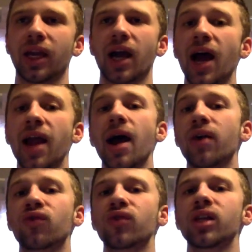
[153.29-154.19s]
I
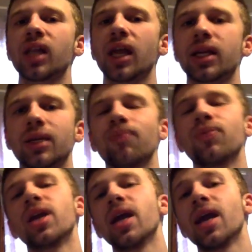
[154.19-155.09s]
really liked it.
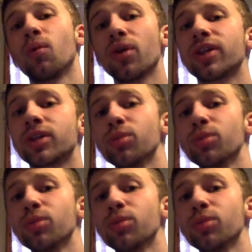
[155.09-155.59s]
And what this